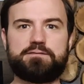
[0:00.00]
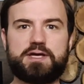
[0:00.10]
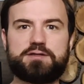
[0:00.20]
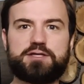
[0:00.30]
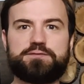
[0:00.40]

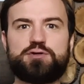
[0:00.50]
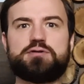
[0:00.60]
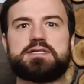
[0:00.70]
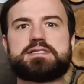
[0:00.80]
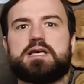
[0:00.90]
the
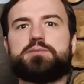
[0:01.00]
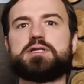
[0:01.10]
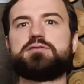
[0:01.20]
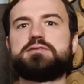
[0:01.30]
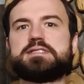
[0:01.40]
interviewer is
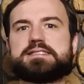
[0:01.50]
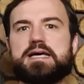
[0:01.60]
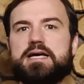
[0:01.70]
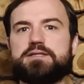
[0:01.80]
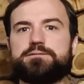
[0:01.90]
able to
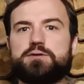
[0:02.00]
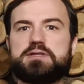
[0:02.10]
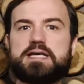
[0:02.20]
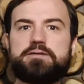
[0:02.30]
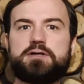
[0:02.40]
decide
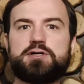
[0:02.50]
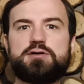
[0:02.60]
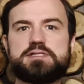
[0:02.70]
whatever you